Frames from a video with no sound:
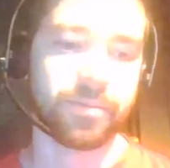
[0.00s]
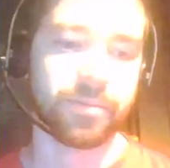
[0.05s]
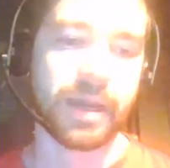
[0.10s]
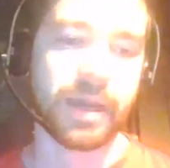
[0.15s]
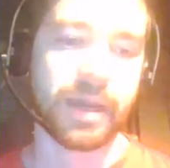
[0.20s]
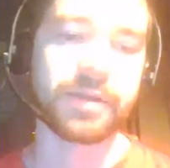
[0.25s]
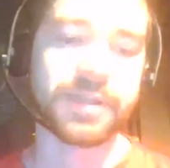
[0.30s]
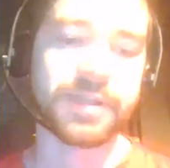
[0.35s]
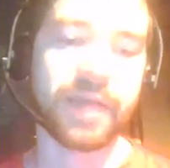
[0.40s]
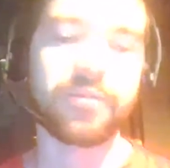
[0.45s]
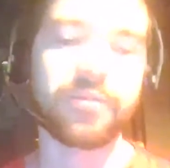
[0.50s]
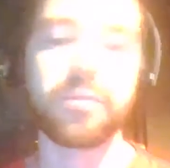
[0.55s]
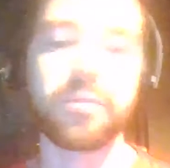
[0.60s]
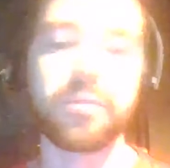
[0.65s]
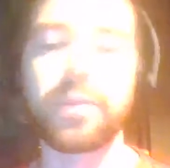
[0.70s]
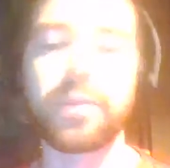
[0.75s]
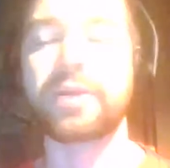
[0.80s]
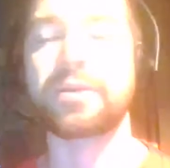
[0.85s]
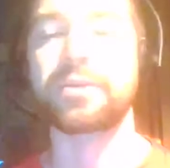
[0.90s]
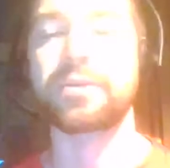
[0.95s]
I have a
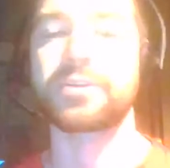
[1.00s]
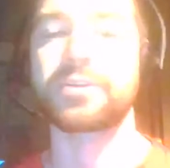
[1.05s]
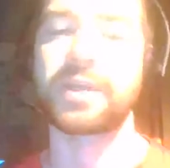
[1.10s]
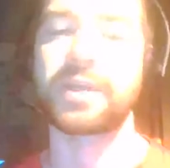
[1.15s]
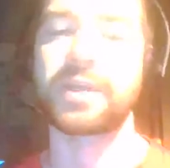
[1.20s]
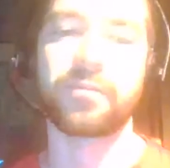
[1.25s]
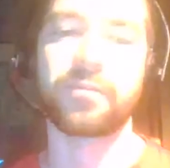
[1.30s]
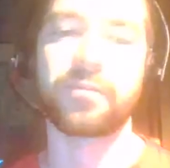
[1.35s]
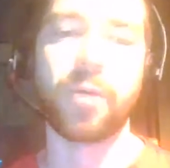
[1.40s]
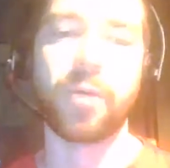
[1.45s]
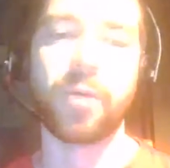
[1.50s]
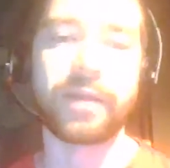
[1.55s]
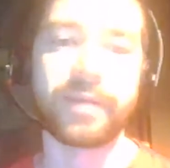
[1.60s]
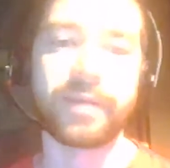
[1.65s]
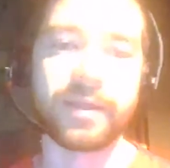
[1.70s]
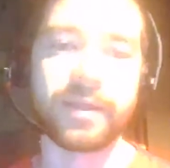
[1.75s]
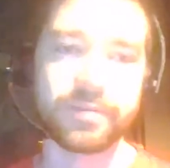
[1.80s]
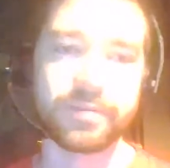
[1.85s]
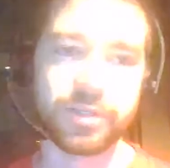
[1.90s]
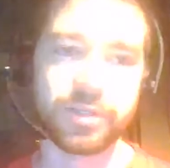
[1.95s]
better understanding of why
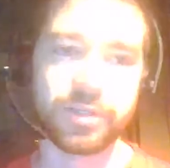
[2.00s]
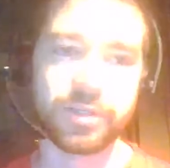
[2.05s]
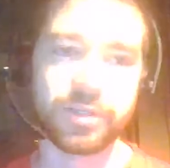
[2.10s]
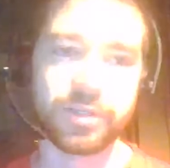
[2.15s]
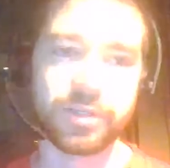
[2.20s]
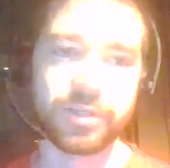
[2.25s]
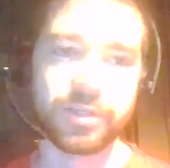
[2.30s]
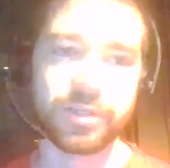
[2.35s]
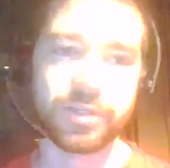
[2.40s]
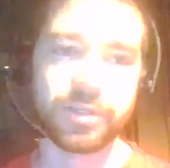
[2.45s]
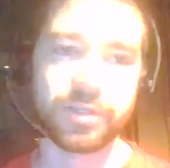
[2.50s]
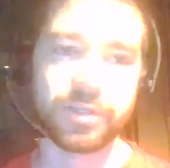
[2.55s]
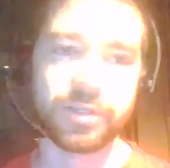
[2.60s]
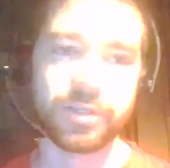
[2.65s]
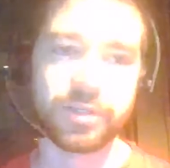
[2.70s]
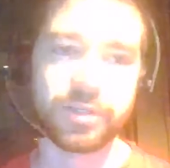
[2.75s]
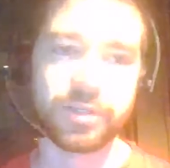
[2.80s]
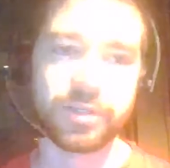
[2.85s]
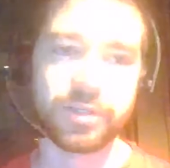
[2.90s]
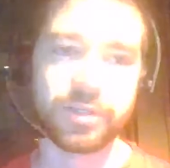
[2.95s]
they chose to do what they
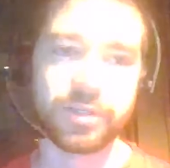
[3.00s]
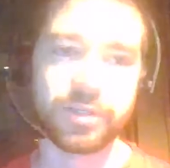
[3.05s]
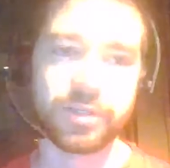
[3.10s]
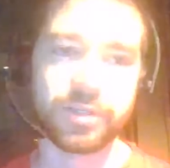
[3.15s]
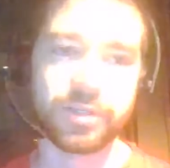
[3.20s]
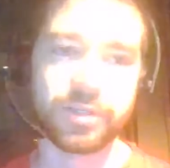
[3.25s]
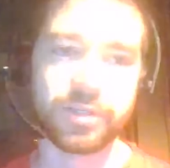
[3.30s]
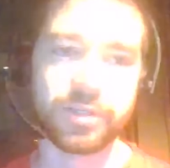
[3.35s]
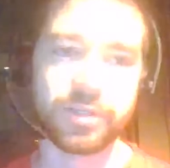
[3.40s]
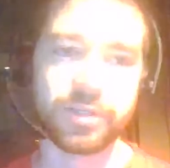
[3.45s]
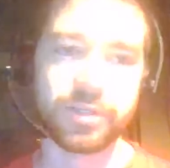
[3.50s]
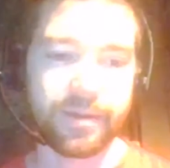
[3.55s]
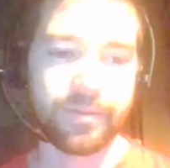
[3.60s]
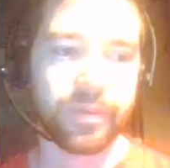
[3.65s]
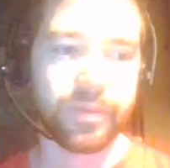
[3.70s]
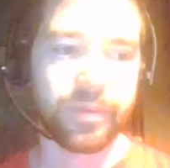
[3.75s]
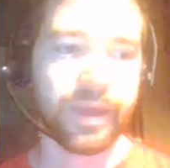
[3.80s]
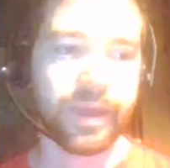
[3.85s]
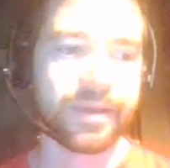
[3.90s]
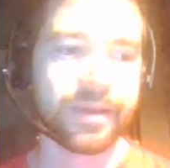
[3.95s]
did.
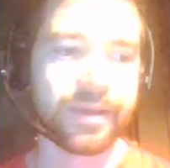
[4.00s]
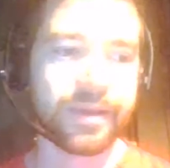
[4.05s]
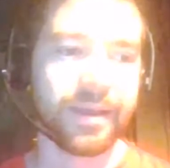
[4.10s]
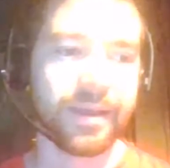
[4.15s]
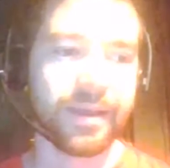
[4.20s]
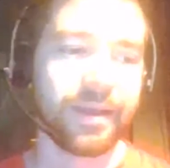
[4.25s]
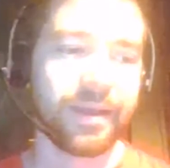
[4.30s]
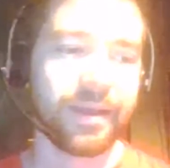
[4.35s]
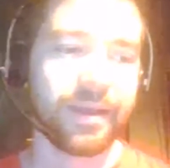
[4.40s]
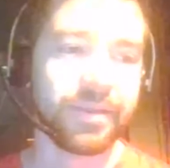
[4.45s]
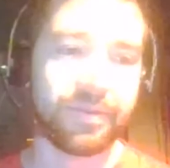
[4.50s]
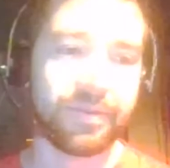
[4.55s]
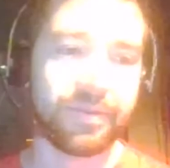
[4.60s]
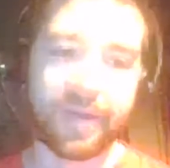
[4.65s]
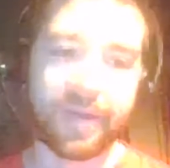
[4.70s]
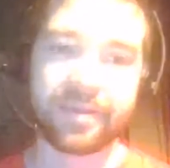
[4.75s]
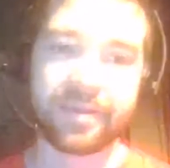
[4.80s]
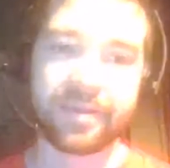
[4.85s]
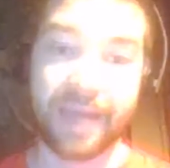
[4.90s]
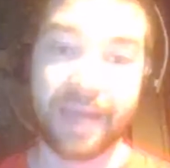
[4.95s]
Like the
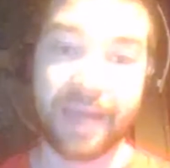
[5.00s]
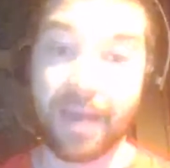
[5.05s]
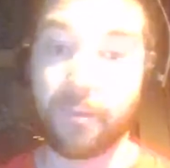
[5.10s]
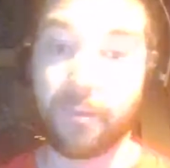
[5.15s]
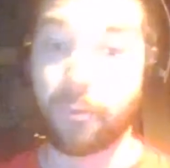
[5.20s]
fact that that